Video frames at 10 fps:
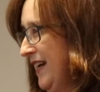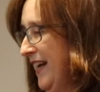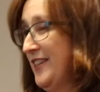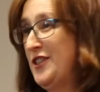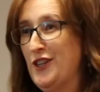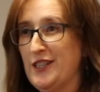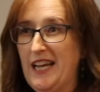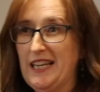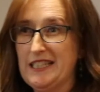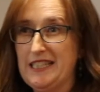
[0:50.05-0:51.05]
and I don't
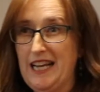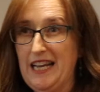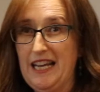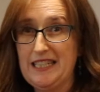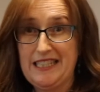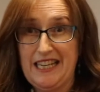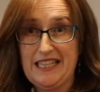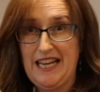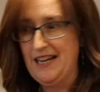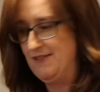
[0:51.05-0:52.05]
take it
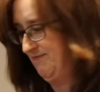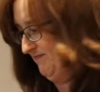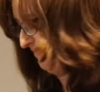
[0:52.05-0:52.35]
sitting down.